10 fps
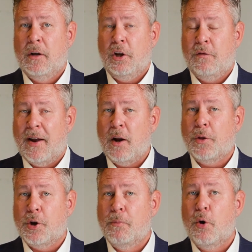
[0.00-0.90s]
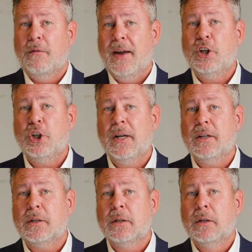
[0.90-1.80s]
you find out what their motivation
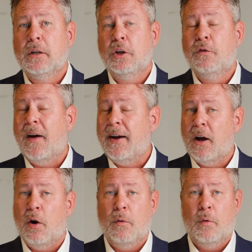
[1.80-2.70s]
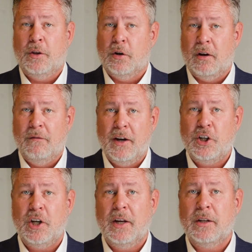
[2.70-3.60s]
is, you find out what their
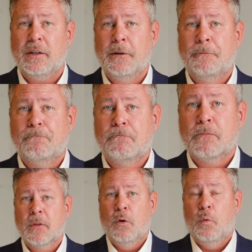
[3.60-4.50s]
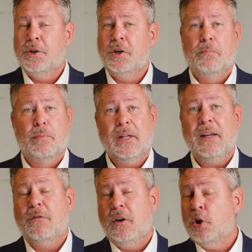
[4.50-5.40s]
conviction is, what's their
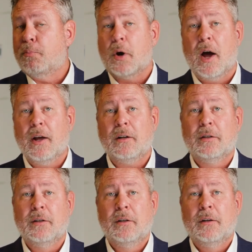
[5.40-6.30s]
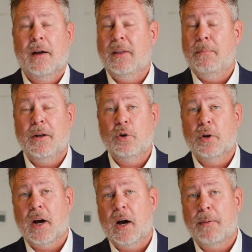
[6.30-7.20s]
belief in your product. Have they been to a
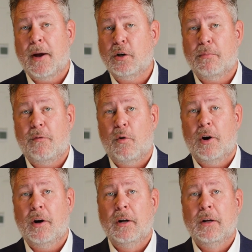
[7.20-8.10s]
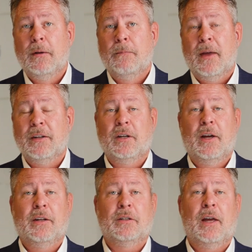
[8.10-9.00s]
chiropractor before?
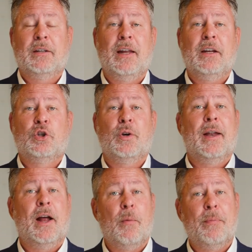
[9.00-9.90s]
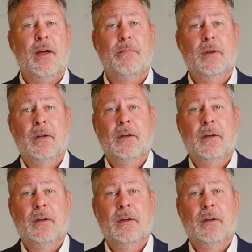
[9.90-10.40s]
Has getting treated helped them?